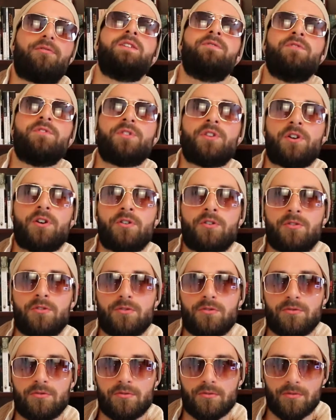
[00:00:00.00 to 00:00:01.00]
even
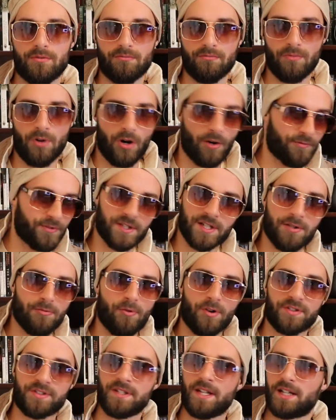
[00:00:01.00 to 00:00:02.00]
though often he
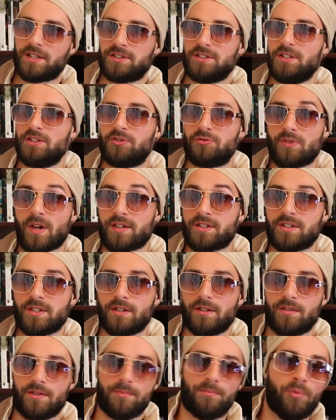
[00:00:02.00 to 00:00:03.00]
wasn't actually
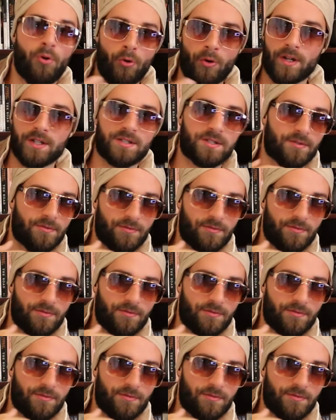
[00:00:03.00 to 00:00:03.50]
addressing the point